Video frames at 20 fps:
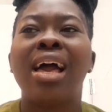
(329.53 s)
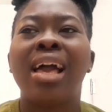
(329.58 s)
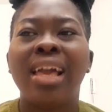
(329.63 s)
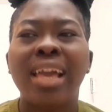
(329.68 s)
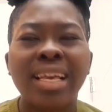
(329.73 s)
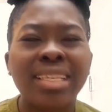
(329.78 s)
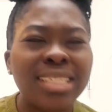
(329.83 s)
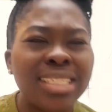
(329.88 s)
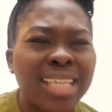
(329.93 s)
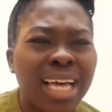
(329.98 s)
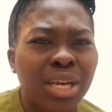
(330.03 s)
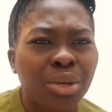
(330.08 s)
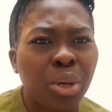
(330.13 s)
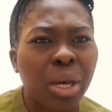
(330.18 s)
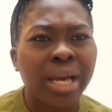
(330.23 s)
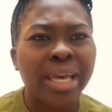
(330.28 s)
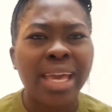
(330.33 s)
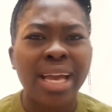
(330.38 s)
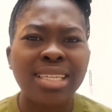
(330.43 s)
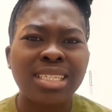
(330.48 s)
is it that you
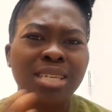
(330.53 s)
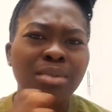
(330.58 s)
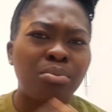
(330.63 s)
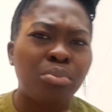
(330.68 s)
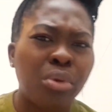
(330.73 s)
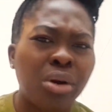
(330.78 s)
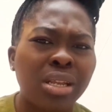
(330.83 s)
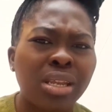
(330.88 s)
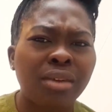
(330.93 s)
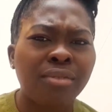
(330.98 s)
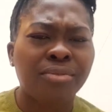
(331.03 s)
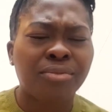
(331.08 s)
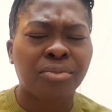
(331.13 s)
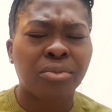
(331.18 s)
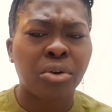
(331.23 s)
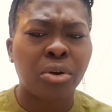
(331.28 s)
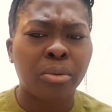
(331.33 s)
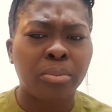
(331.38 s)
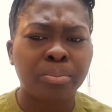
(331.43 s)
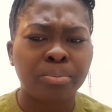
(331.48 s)
are getting money
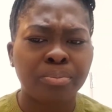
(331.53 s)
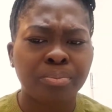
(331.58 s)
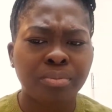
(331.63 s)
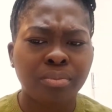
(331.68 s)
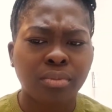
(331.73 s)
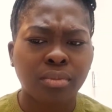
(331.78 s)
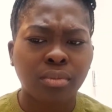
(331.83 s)
from